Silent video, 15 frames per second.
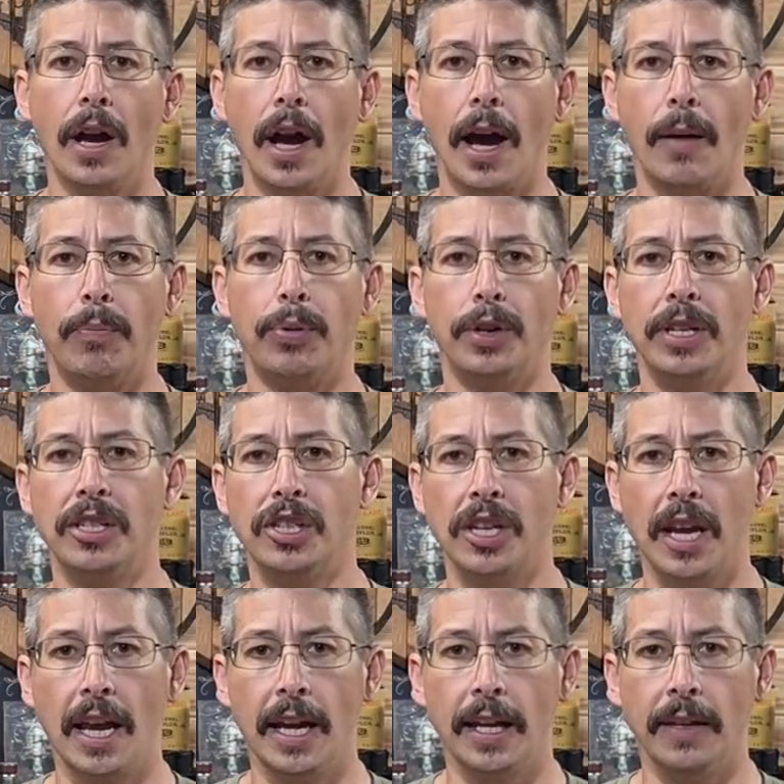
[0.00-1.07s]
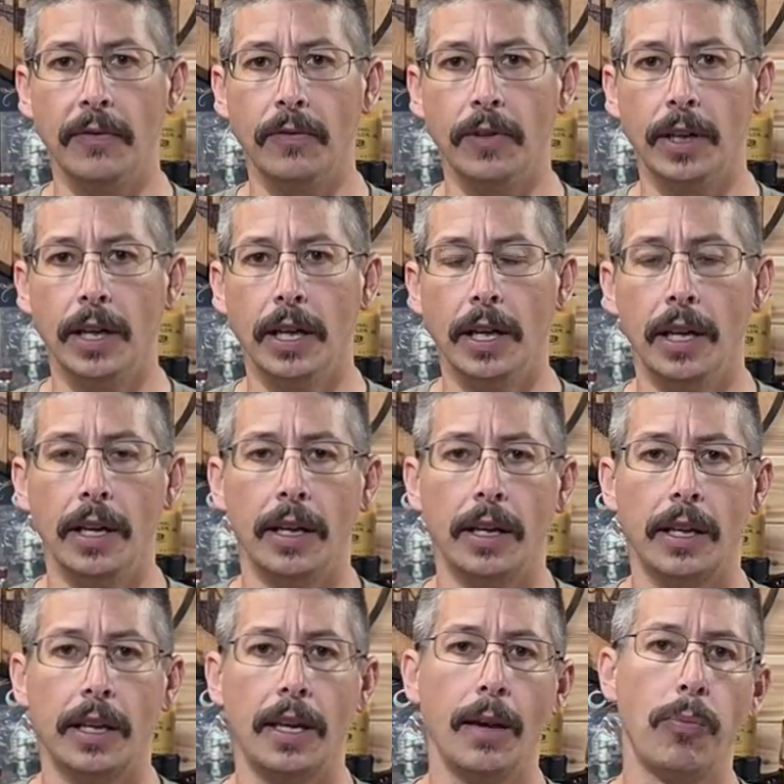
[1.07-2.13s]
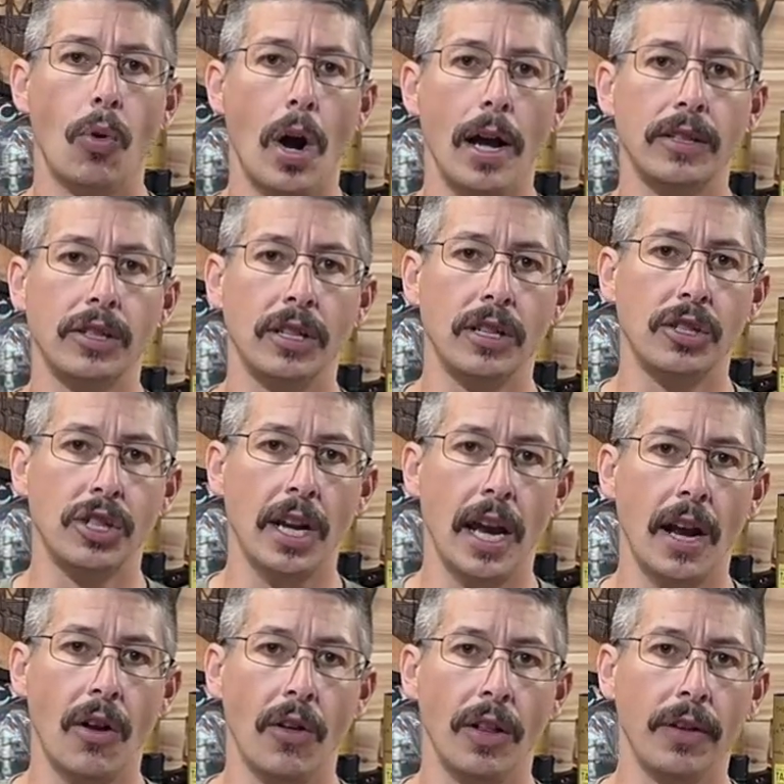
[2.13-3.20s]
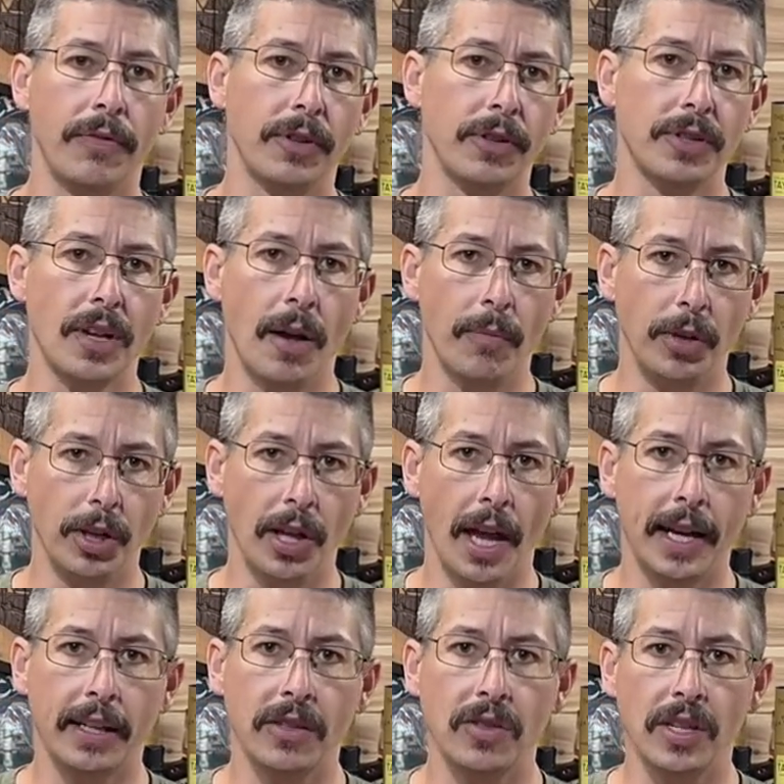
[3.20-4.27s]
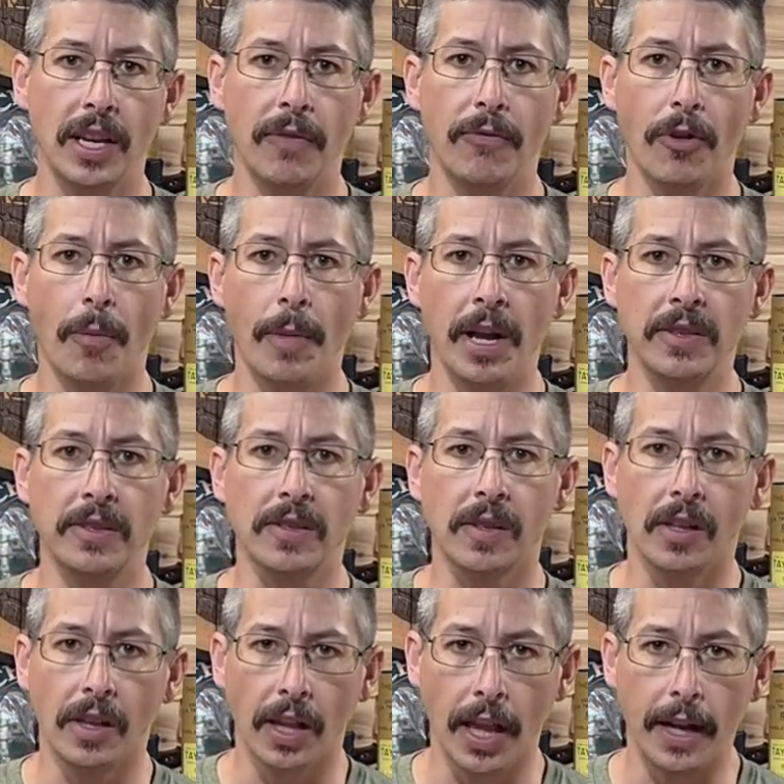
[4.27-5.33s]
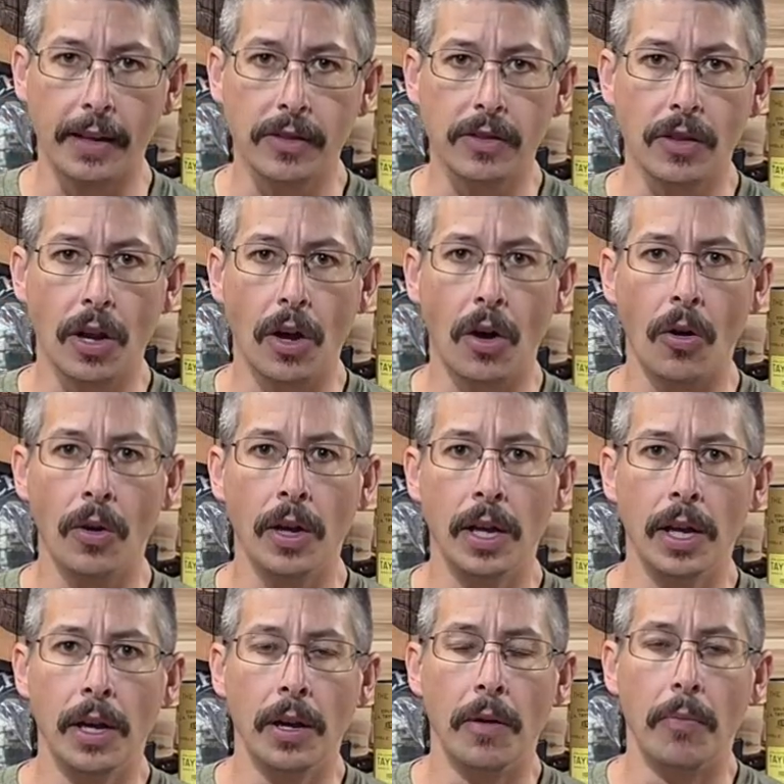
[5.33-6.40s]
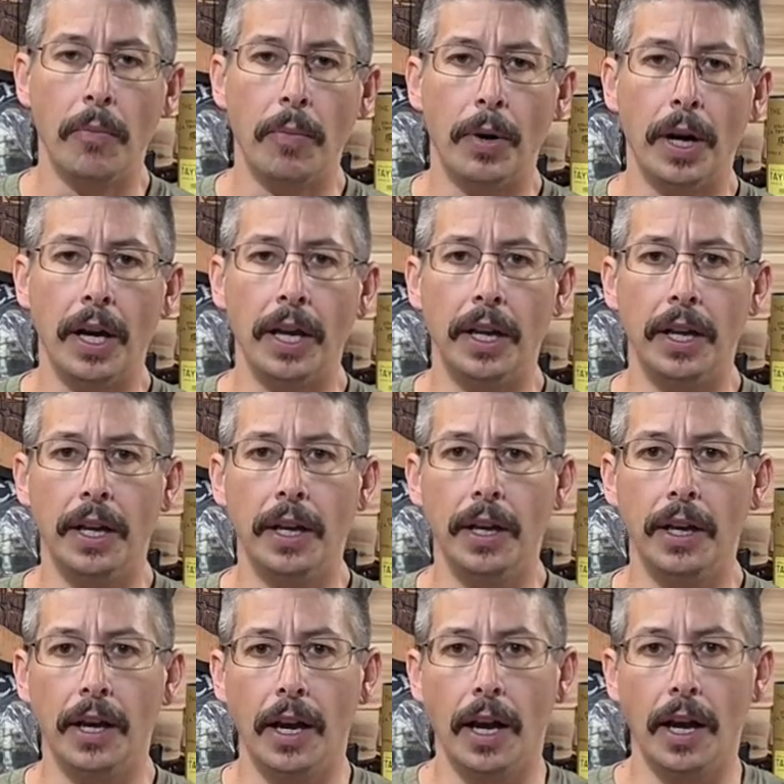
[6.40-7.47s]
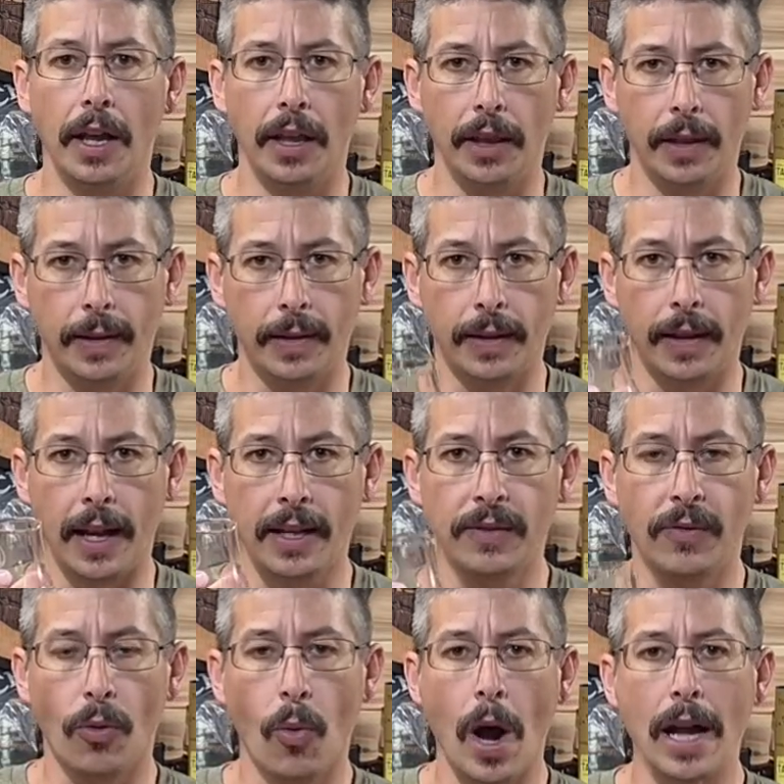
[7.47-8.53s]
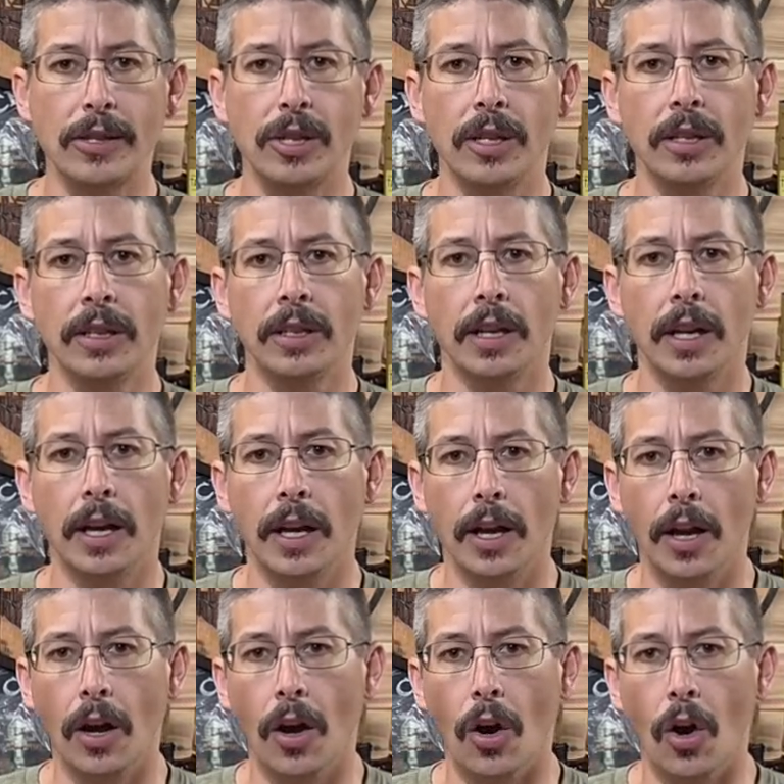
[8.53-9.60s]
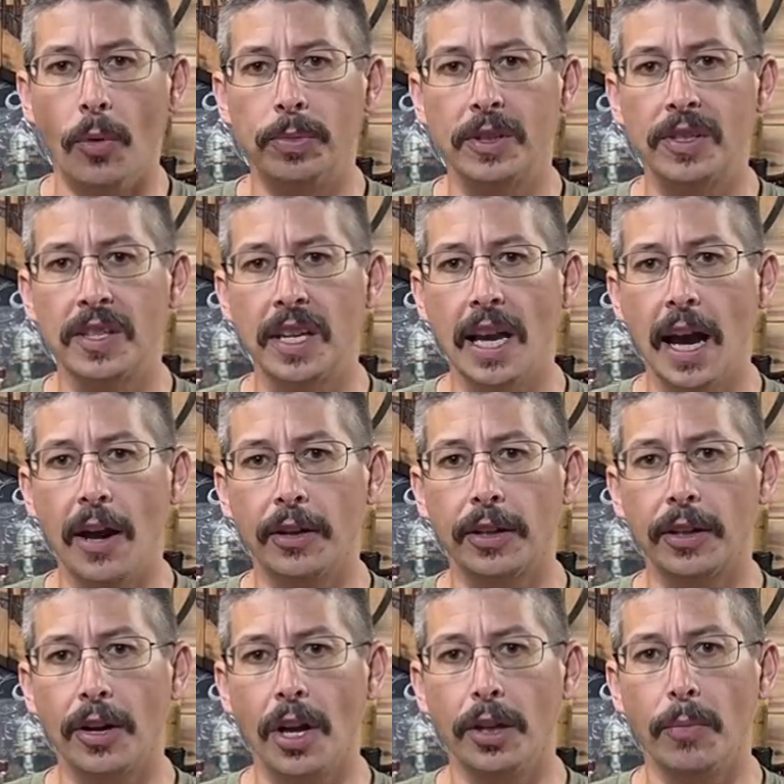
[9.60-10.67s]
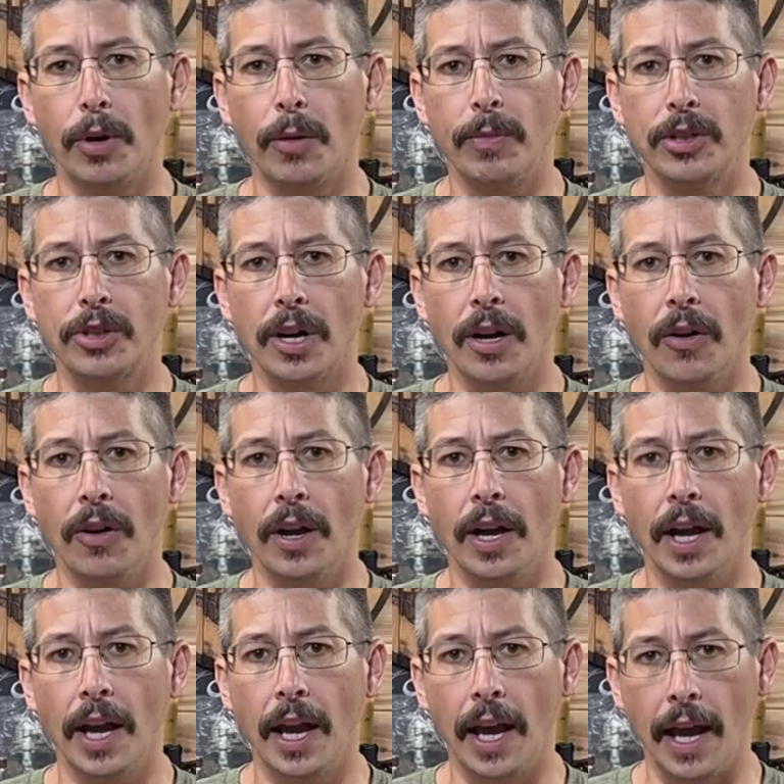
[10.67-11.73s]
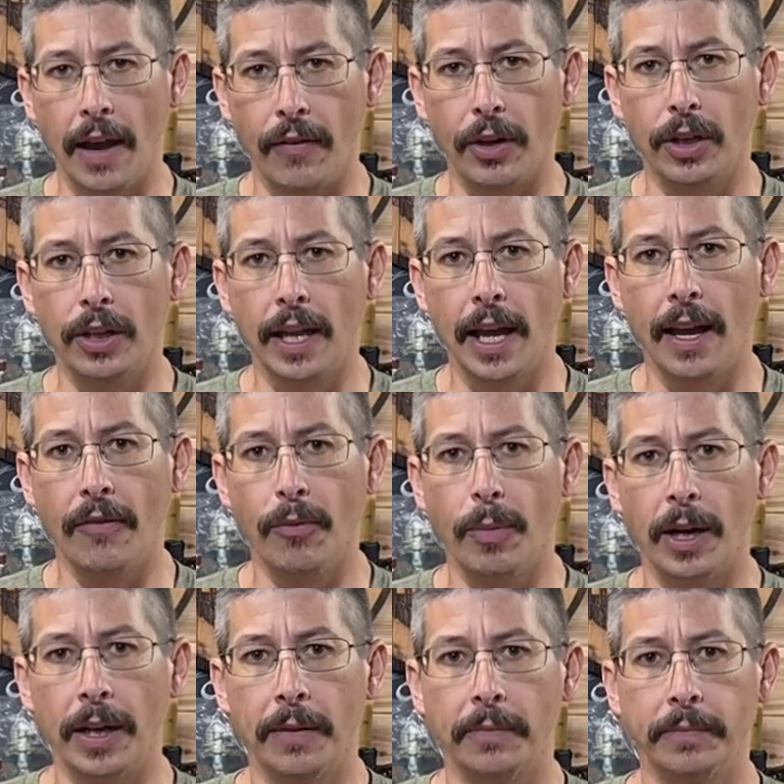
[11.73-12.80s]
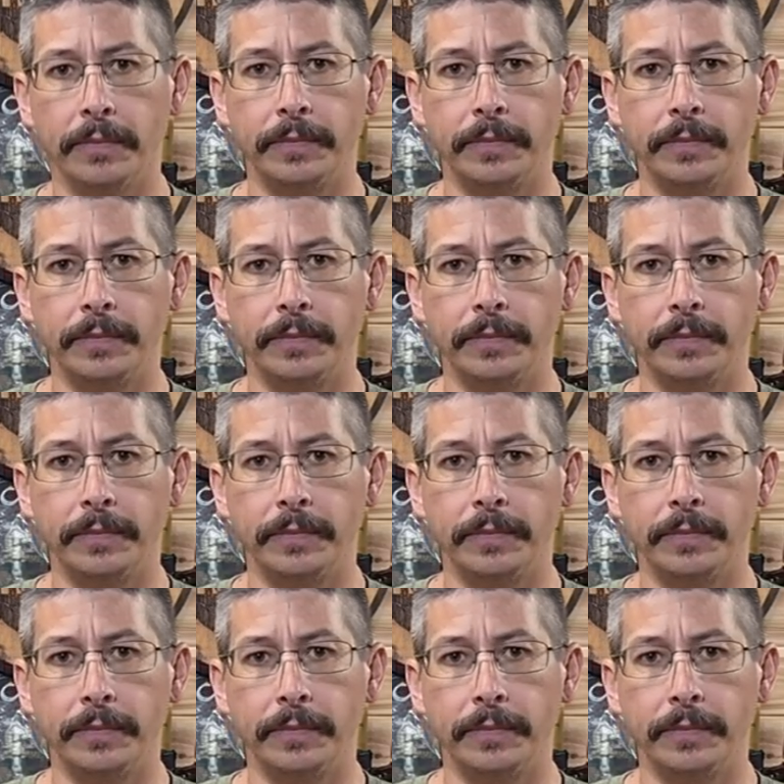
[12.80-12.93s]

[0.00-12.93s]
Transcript: I appreciate it. Keep watching the channel, and if there's something you'd like to see from us, let us know. But thanks for watching. Hope to see you out there on the Bourbon Trail. Have a good day, everybody.